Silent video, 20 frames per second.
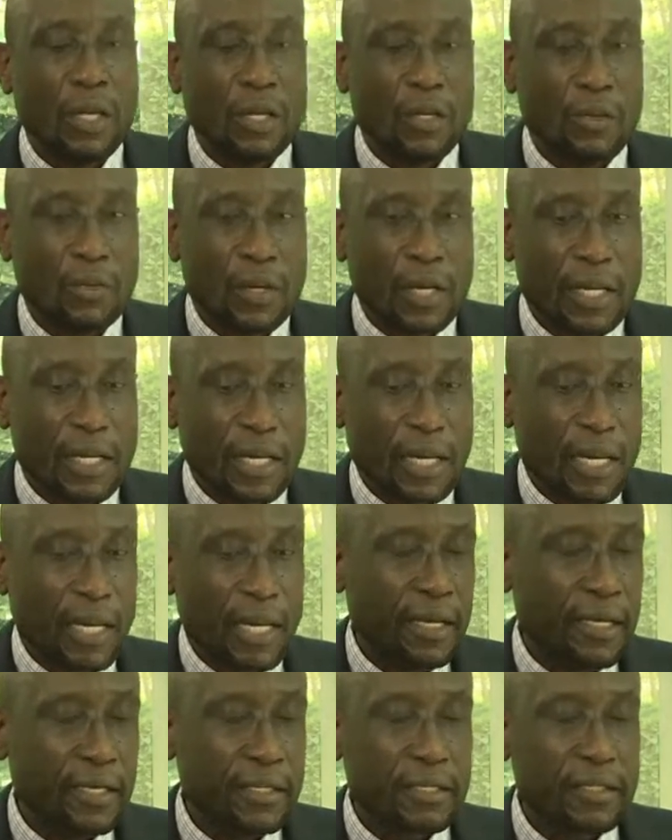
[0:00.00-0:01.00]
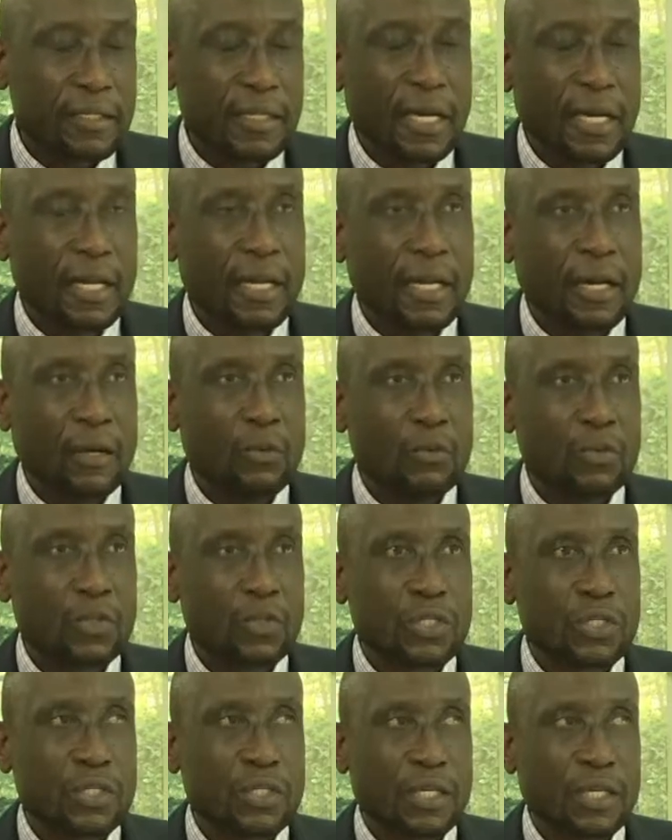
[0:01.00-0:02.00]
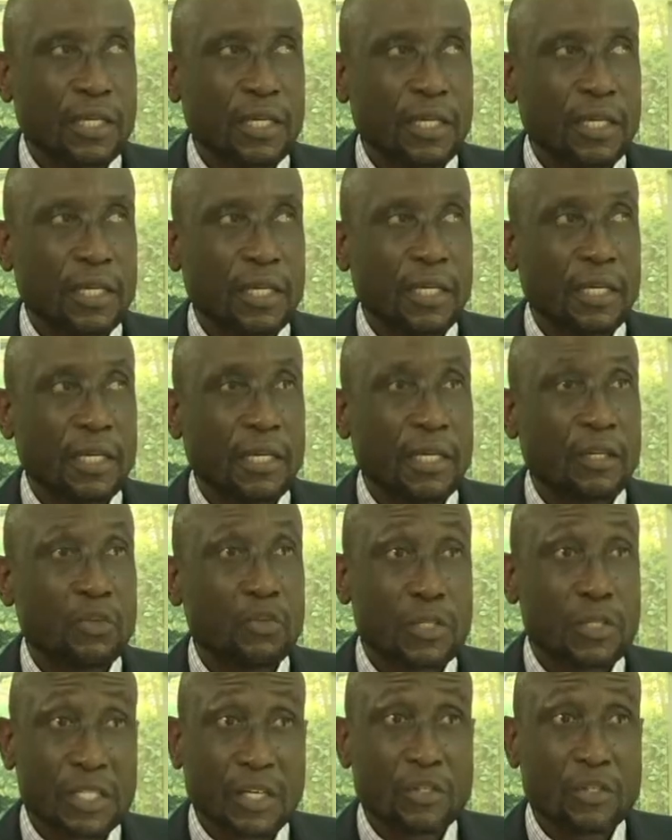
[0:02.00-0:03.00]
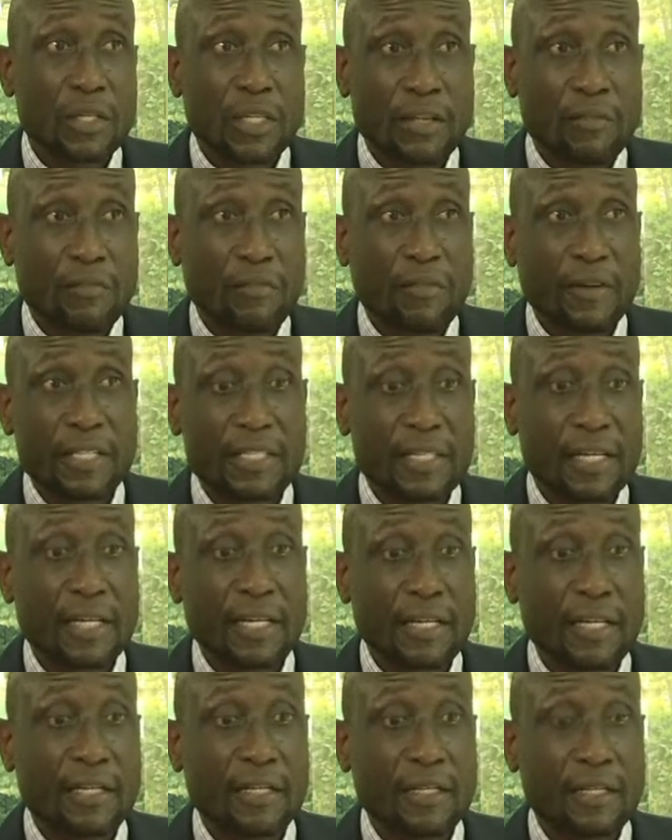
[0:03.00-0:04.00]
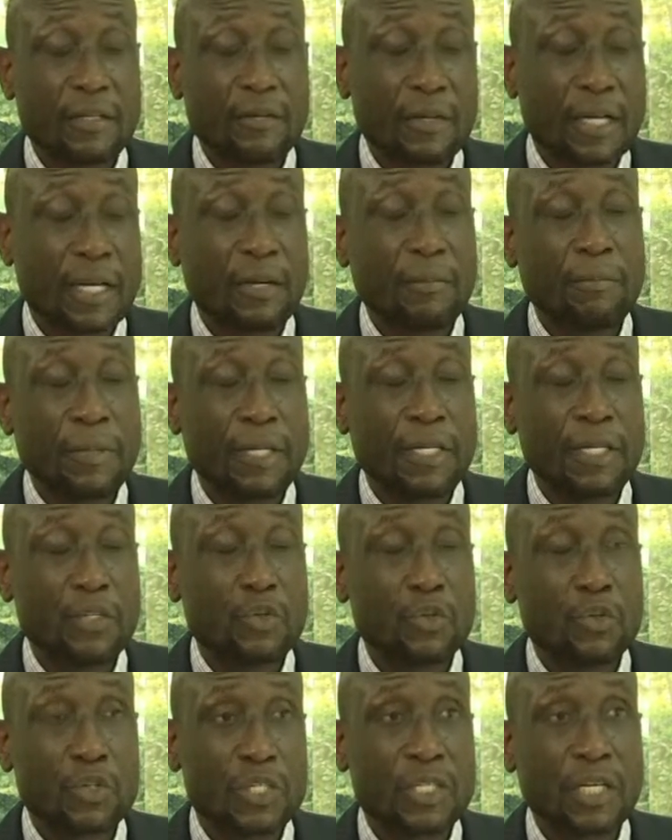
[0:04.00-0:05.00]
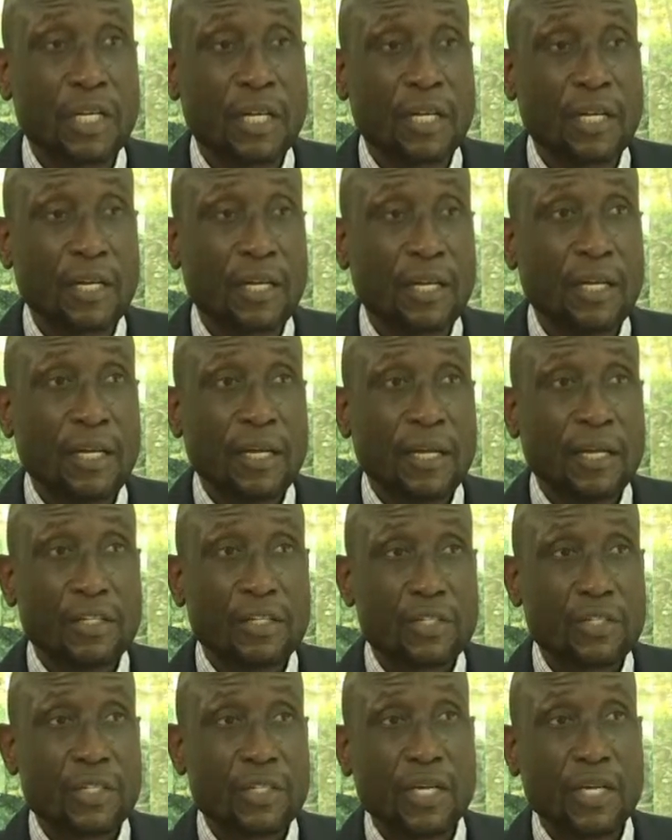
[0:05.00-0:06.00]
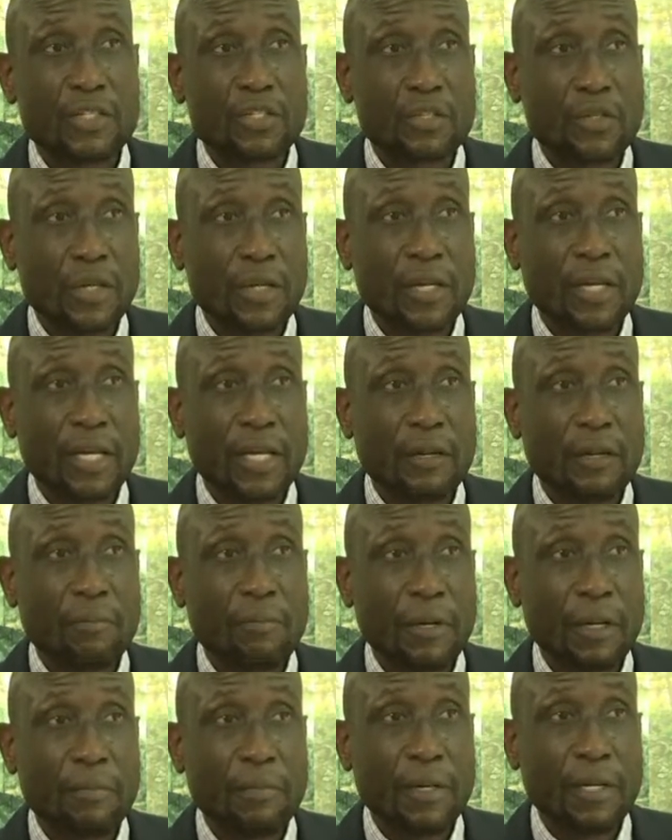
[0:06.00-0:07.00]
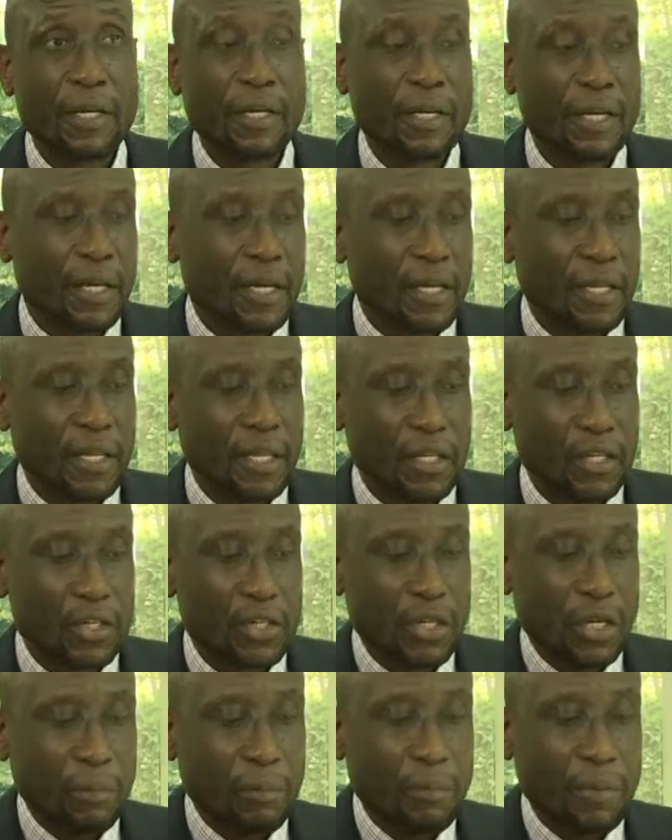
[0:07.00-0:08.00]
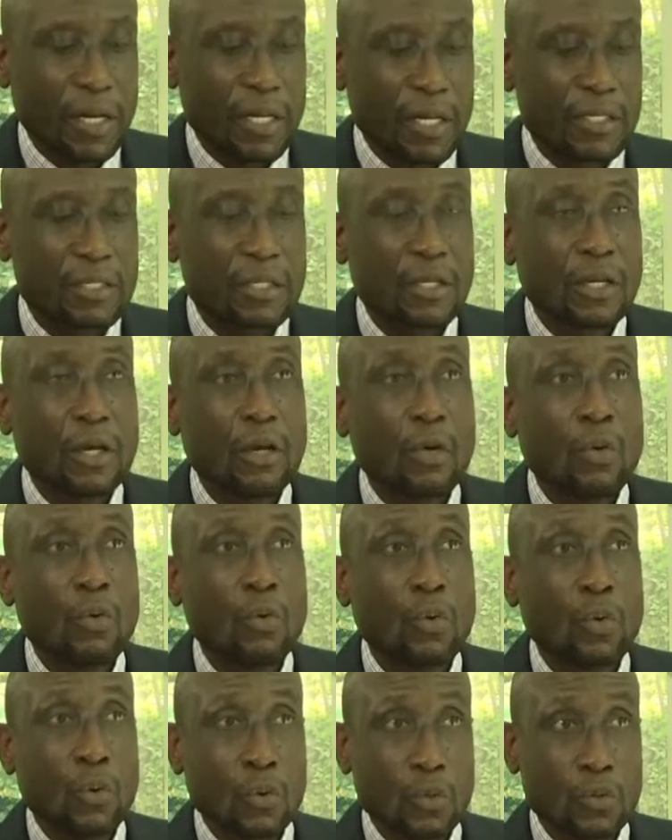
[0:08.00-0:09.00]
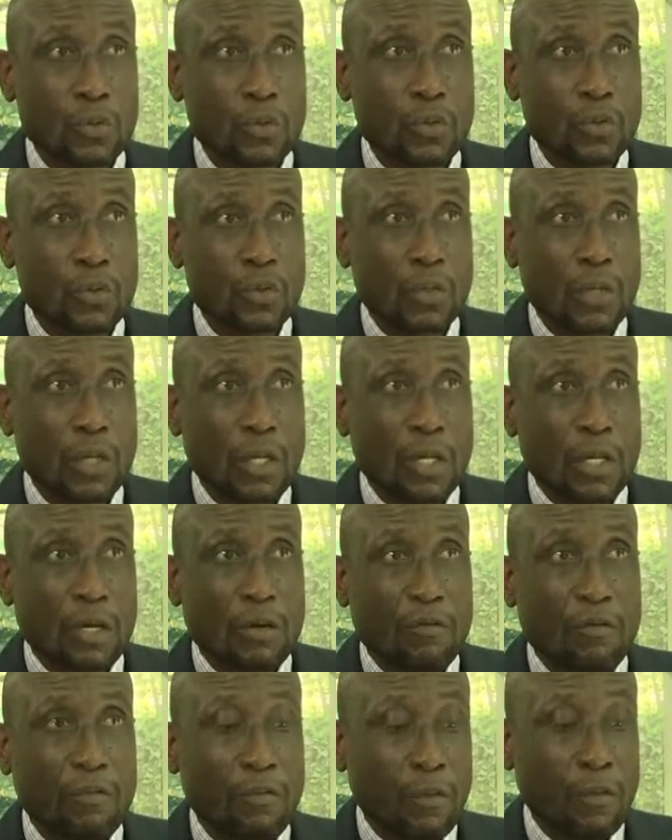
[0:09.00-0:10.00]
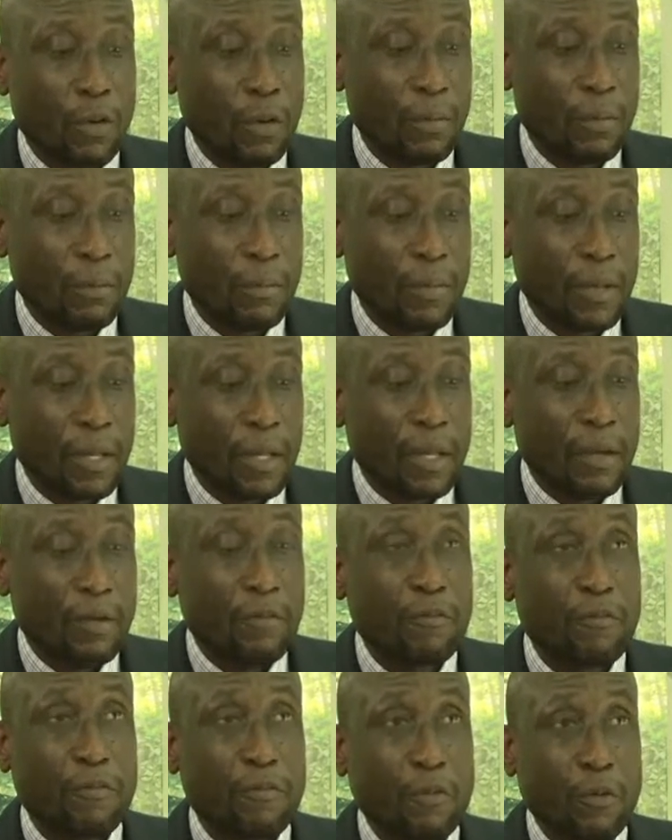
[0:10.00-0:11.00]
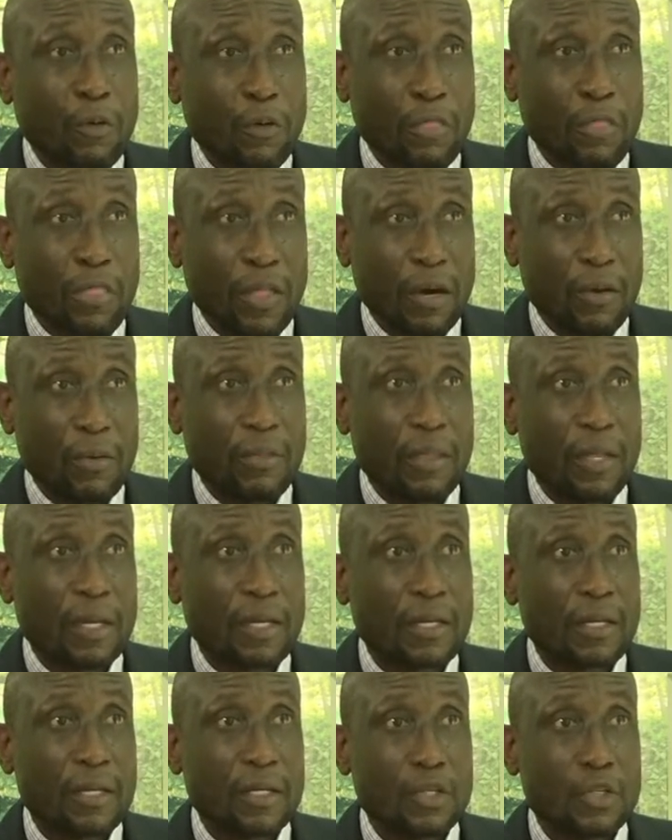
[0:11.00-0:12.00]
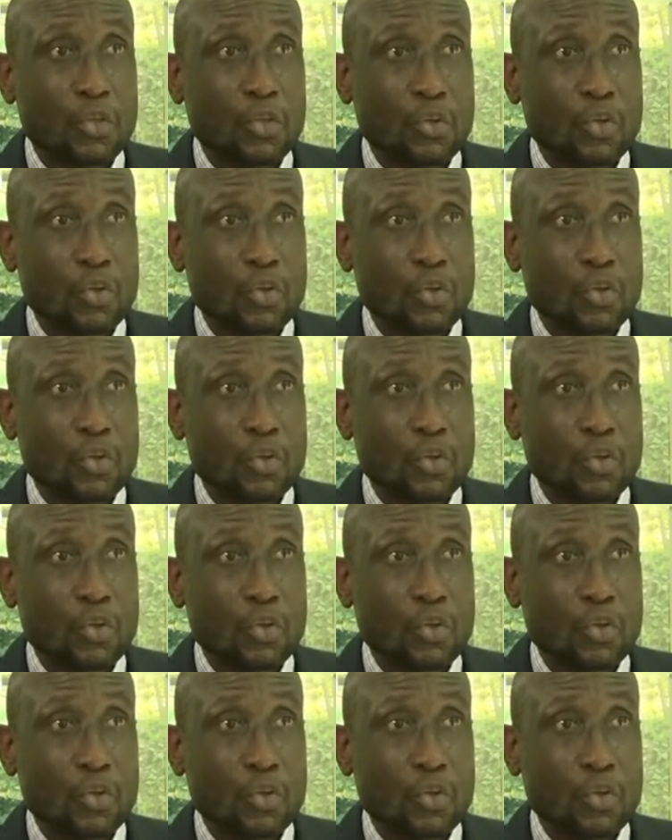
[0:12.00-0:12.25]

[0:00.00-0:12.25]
Uganda Clays announced, it was actually the first clay company to sell shares to the Ugandan public. The share price rose from 4,000 to